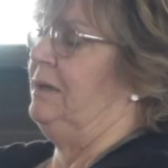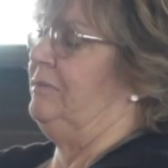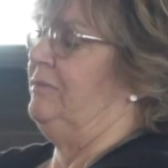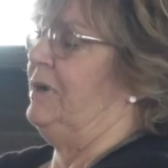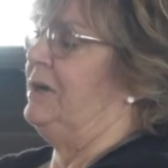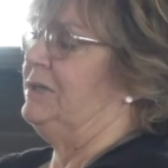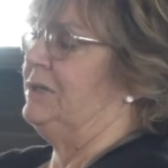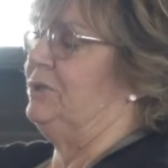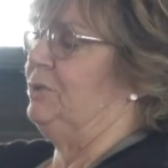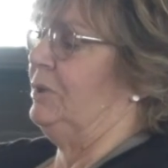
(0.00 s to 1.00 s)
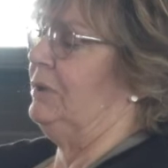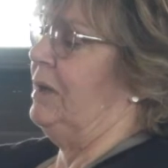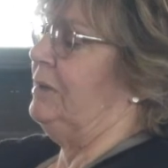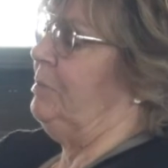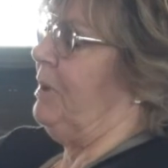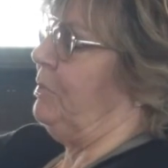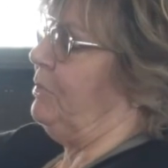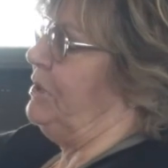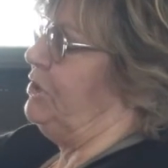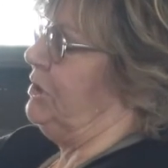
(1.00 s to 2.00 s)
You've got to do a lot of
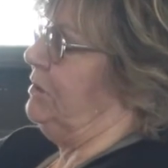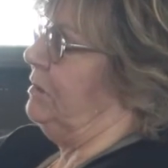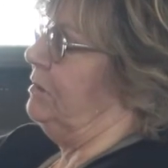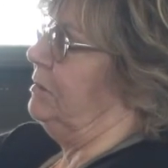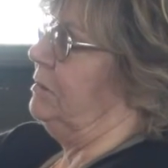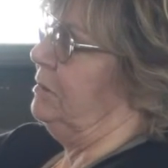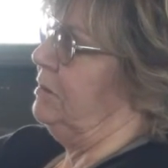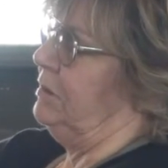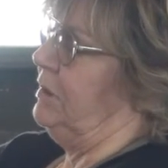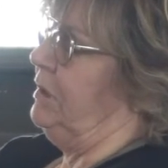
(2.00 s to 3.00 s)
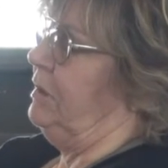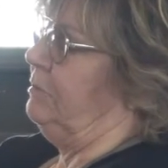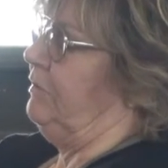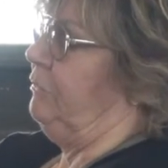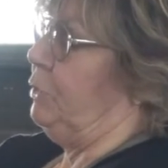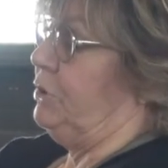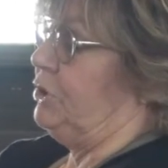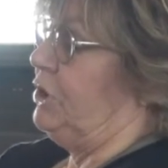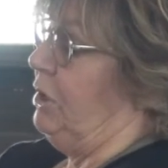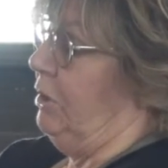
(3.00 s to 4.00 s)
preparation before the
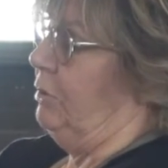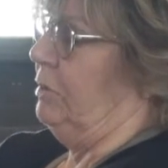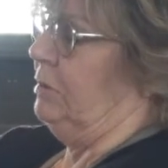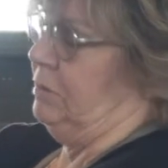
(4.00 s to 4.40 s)
show